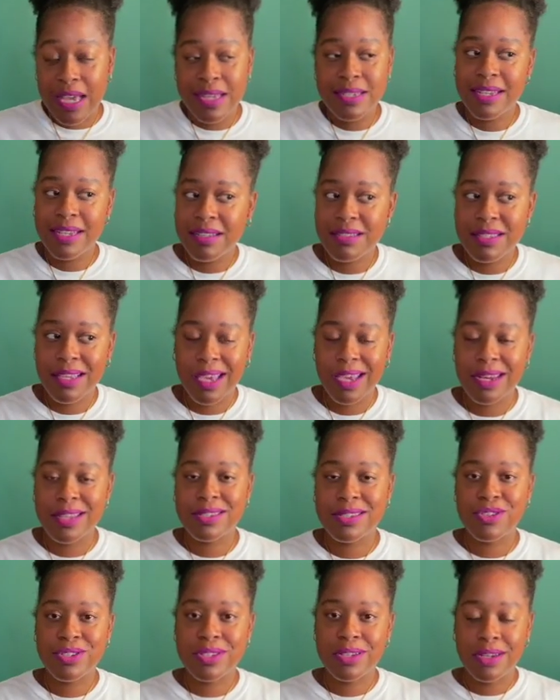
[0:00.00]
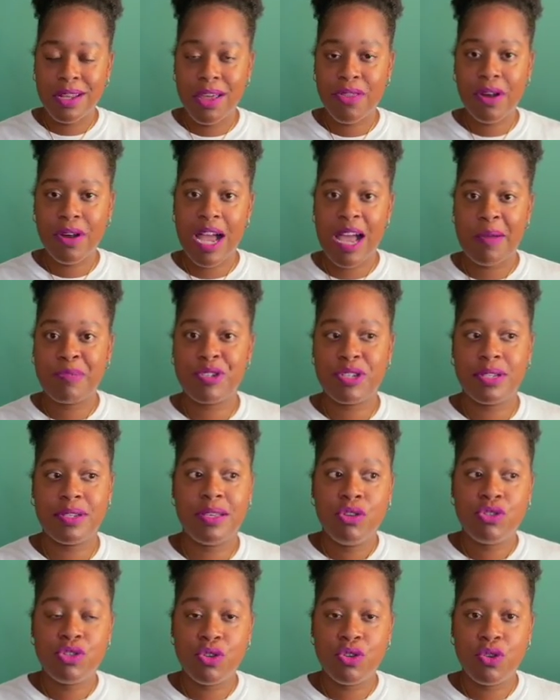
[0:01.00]
And Delta 8 is just another
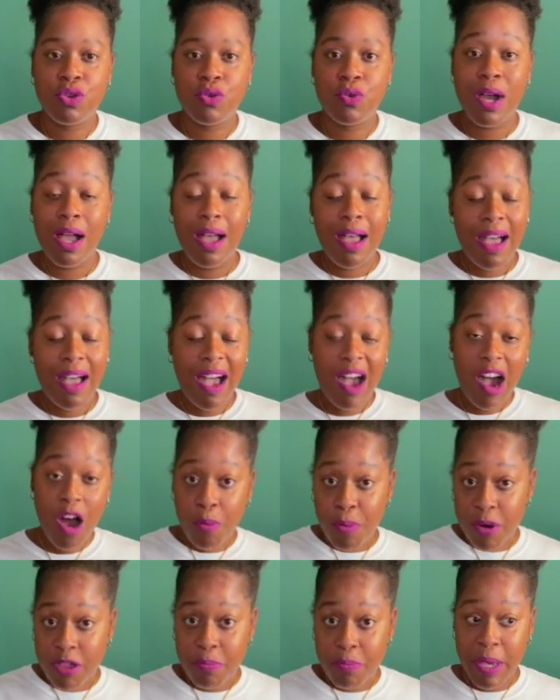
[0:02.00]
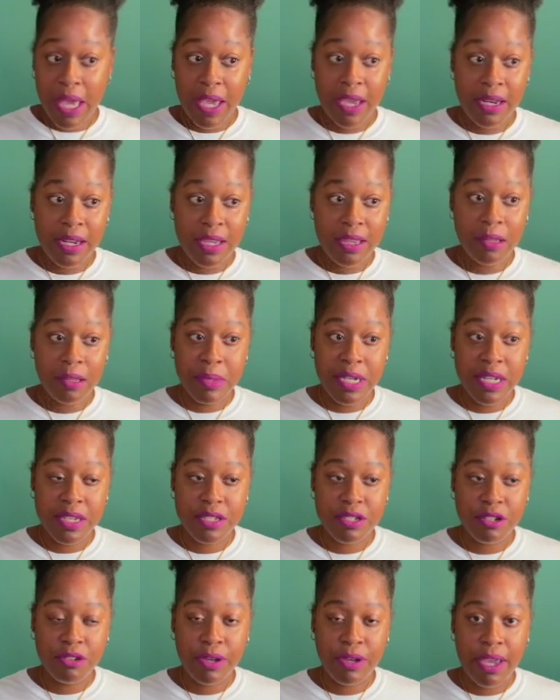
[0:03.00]
option to help with pain in the
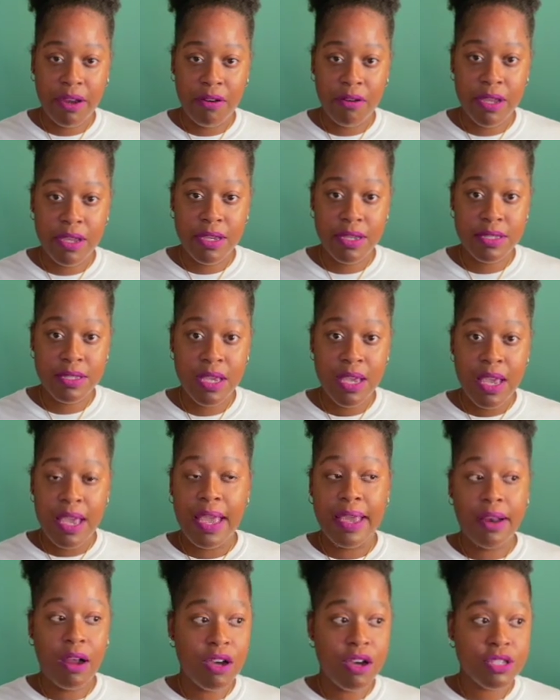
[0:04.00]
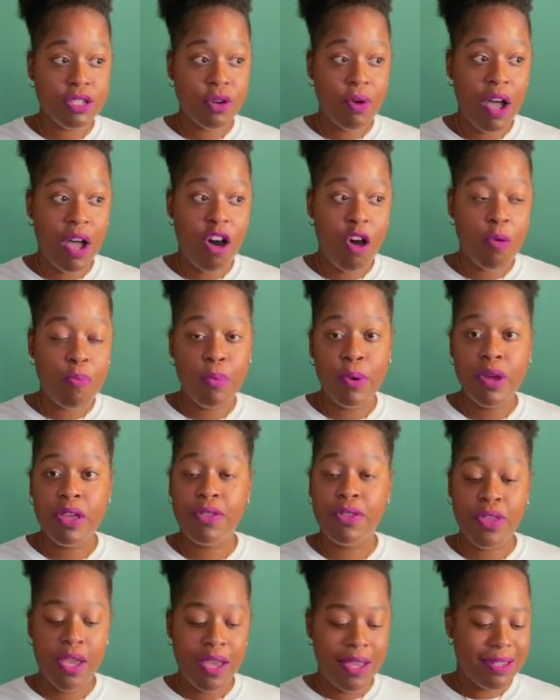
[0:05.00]
medicinal areas and also help
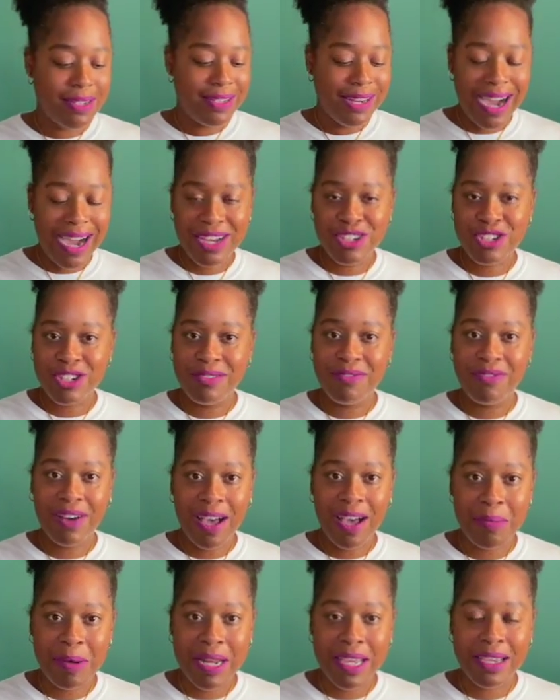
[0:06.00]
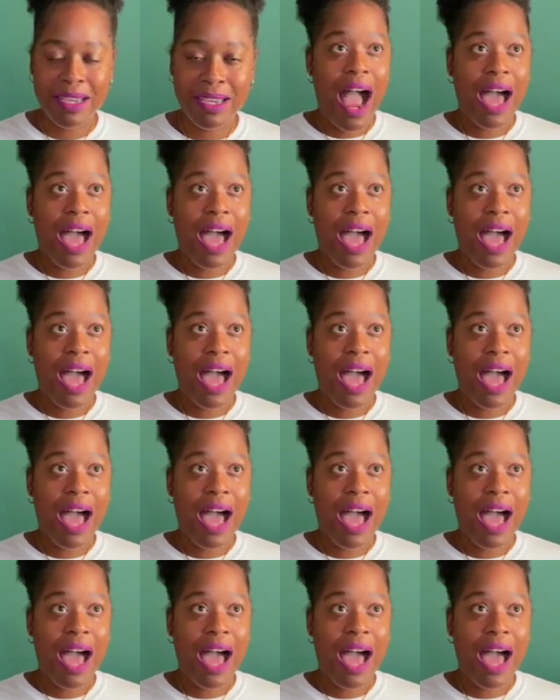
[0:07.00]
with nausea and vomiting,